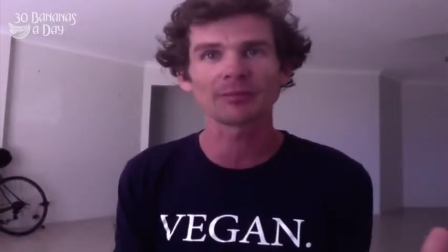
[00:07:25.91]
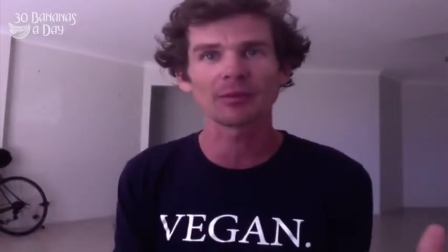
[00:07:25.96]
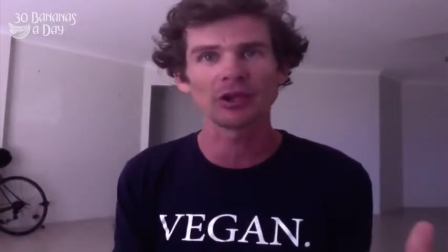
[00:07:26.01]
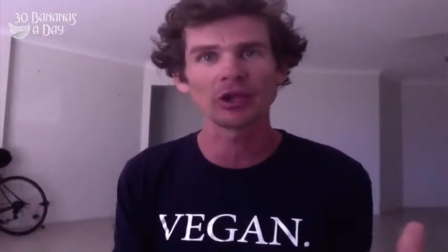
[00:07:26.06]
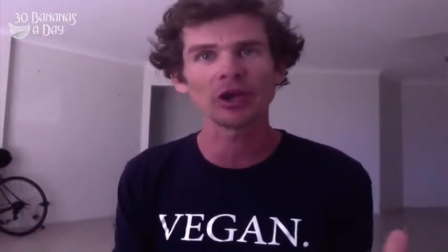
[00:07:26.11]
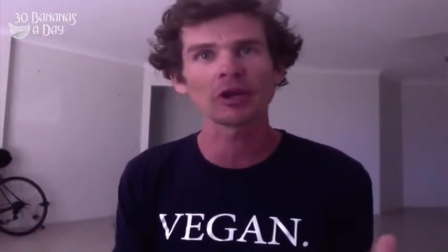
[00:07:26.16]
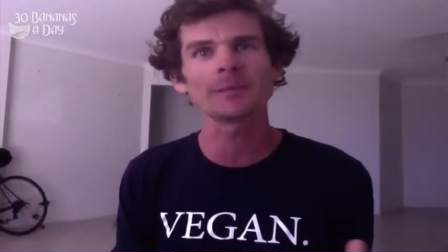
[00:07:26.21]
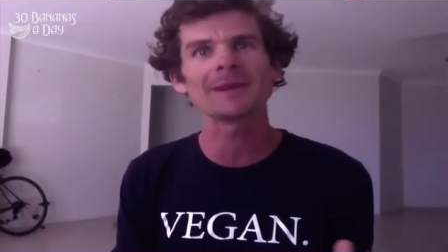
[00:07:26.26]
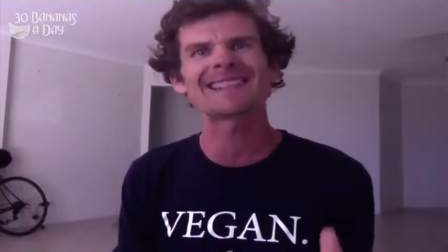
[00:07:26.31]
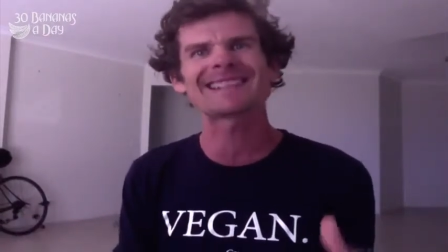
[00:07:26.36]
but
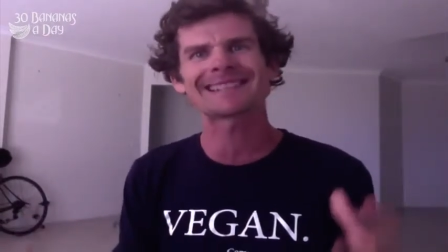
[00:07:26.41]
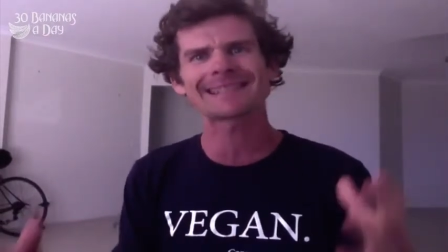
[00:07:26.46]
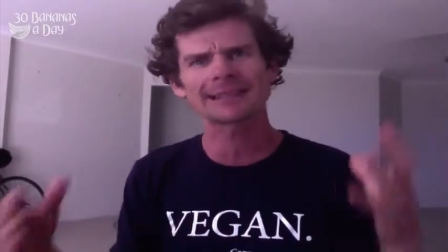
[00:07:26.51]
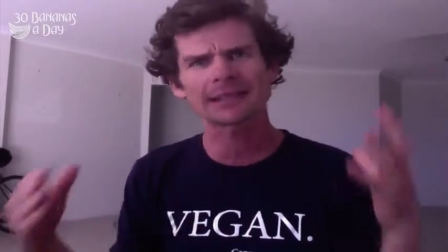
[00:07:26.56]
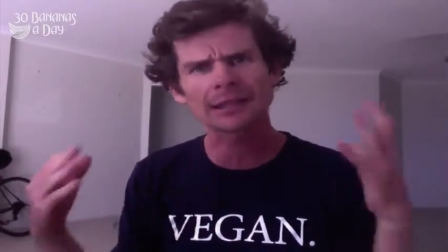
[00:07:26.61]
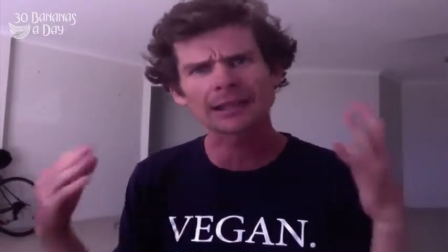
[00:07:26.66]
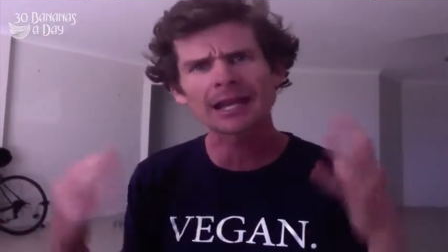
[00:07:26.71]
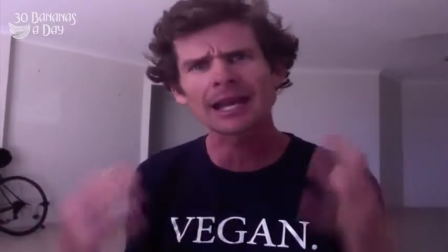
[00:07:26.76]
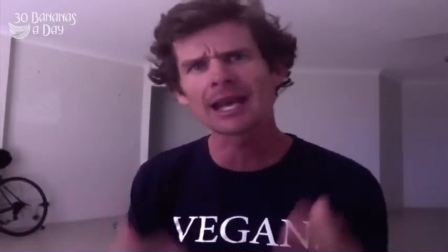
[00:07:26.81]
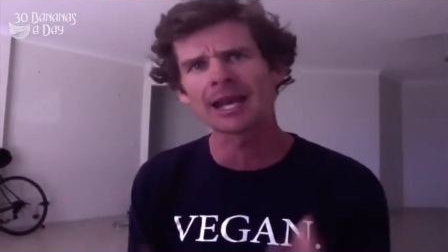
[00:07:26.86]
you're going to be
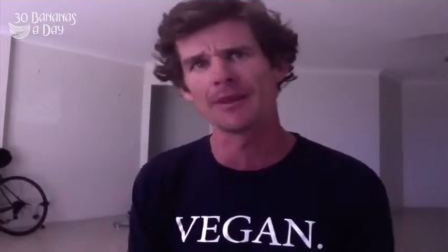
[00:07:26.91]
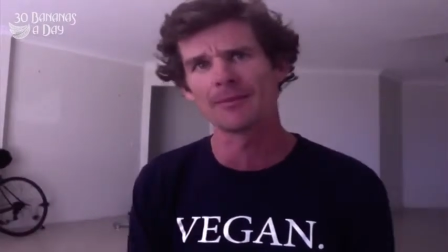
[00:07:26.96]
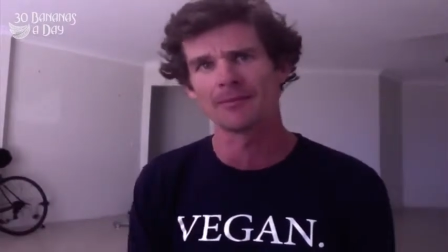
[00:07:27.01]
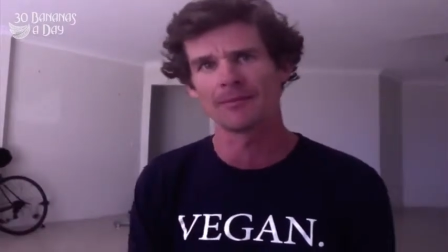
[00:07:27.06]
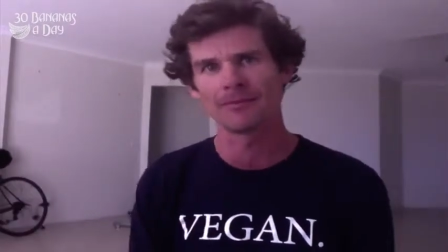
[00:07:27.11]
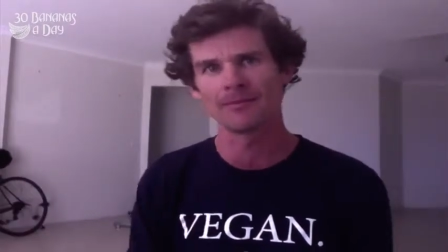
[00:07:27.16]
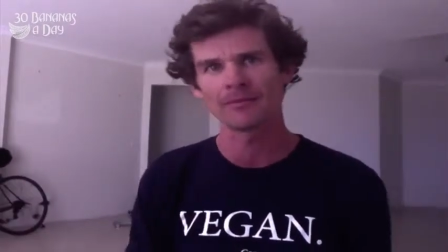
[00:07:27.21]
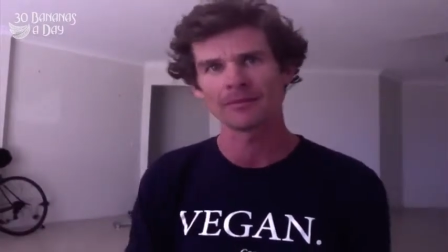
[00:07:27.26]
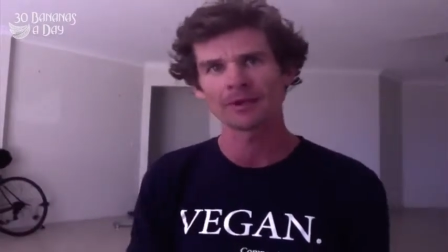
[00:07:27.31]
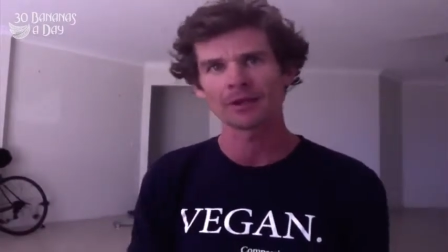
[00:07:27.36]

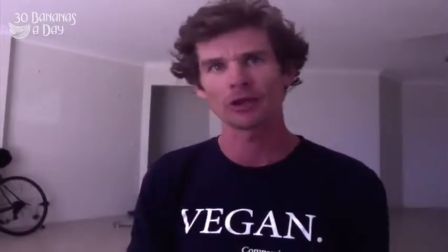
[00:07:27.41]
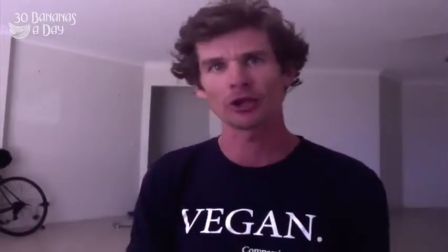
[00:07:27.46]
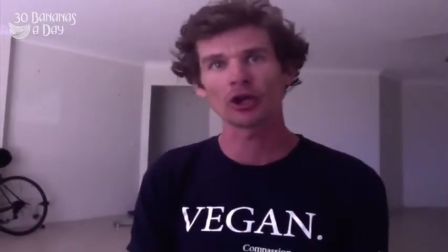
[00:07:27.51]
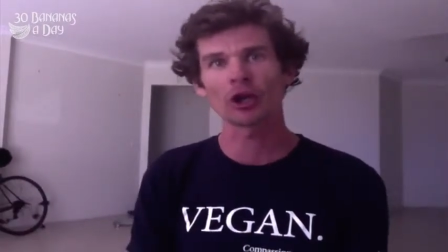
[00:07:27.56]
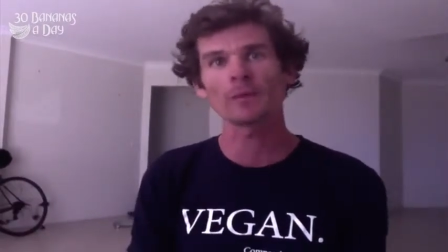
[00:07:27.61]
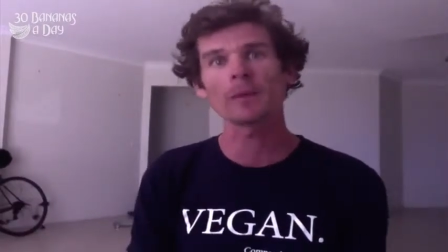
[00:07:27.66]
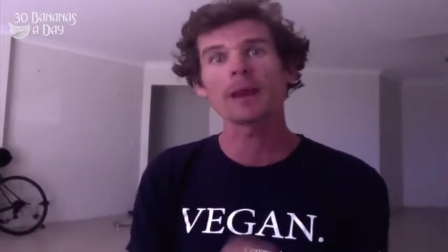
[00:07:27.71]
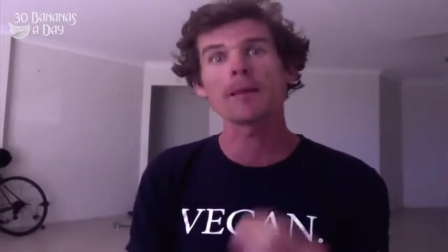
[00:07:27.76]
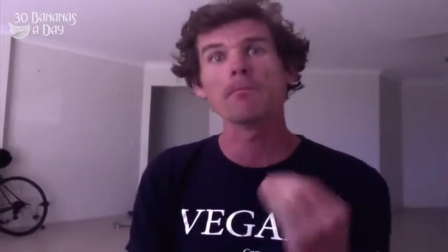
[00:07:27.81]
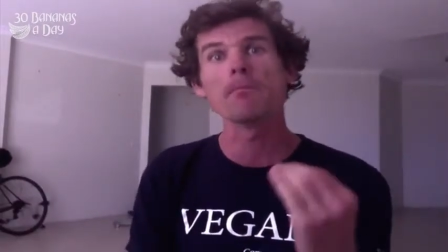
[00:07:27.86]
slim. You're
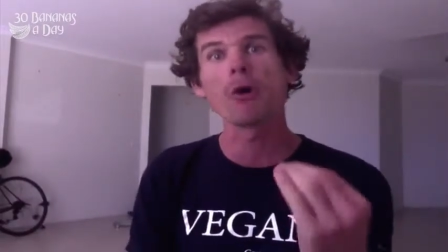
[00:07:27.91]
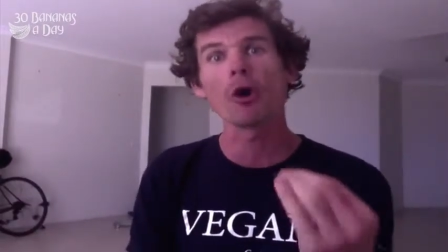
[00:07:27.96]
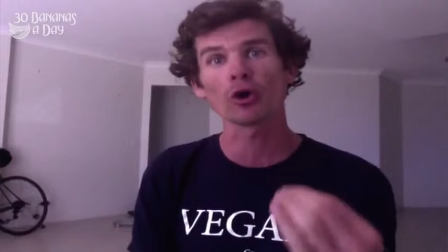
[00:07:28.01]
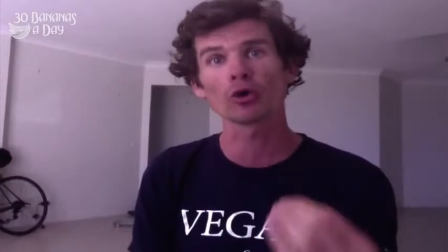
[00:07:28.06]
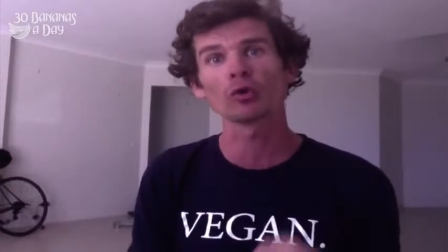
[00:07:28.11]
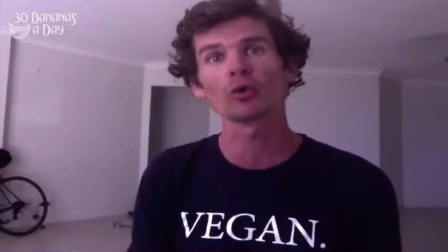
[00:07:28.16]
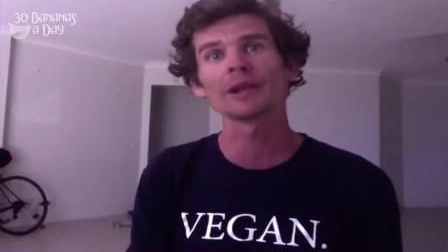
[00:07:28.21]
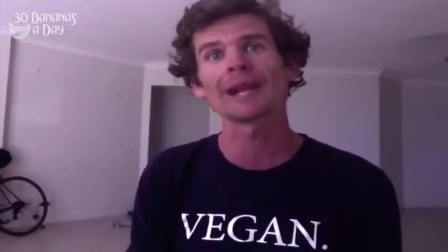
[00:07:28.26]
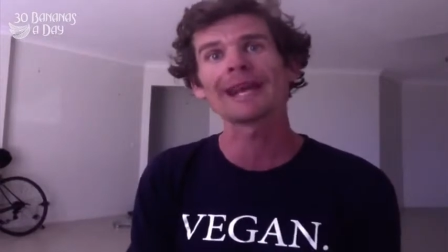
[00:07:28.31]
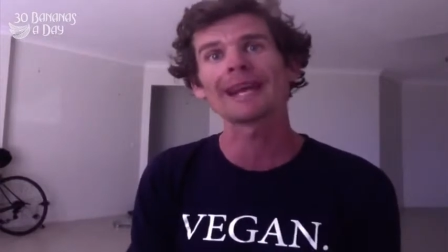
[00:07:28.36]
going to be
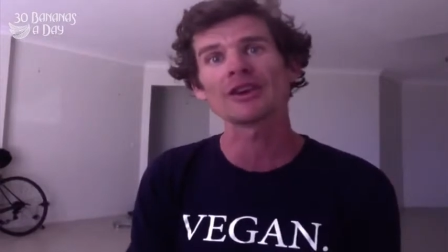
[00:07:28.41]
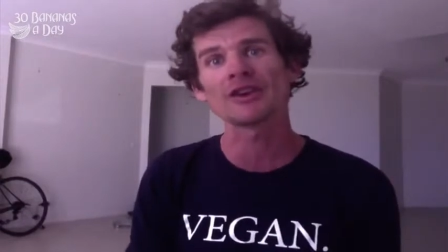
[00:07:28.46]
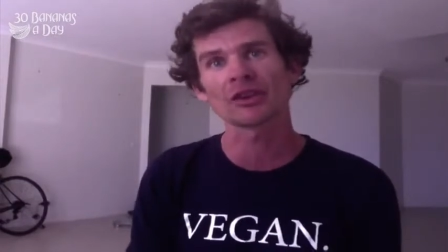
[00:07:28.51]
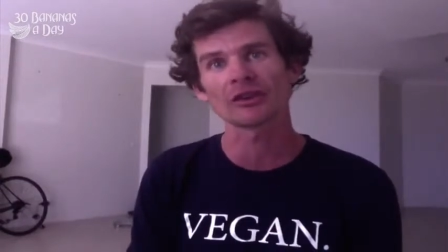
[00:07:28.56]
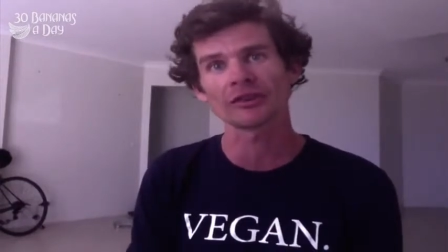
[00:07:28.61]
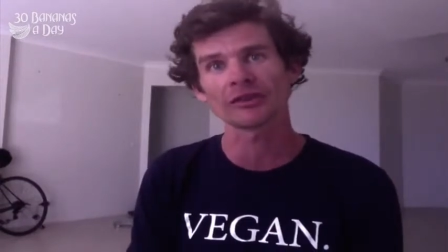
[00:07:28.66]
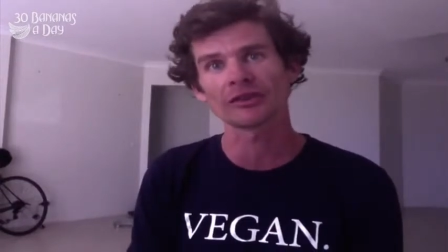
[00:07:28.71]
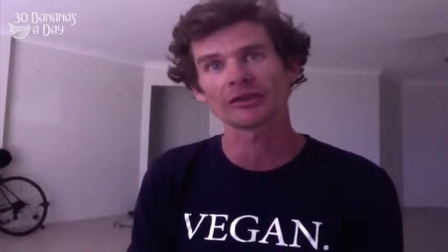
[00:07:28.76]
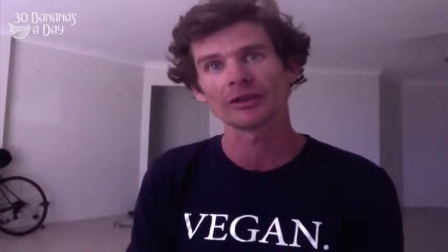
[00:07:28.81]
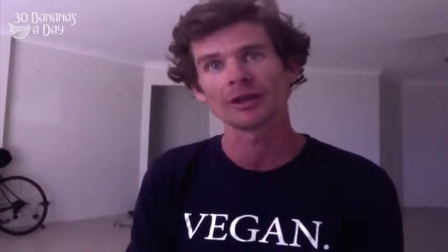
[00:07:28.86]
model
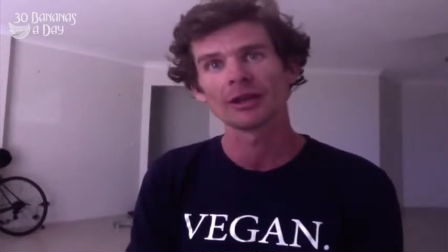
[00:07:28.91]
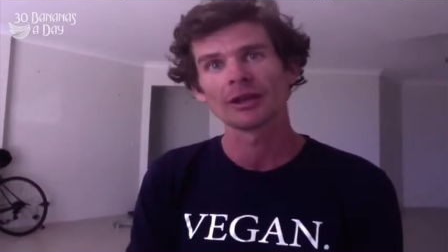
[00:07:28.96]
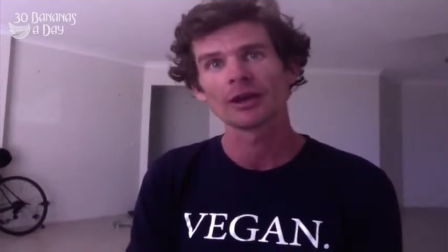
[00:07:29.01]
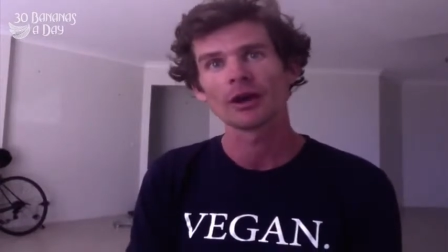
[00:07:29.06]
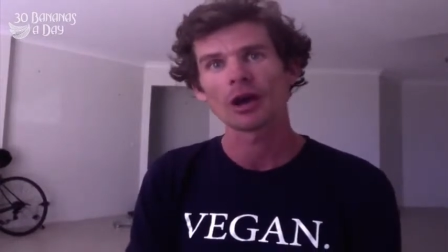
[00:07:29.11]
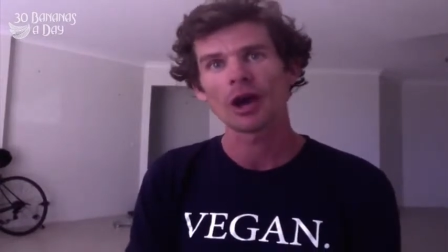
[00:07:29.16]
leanness.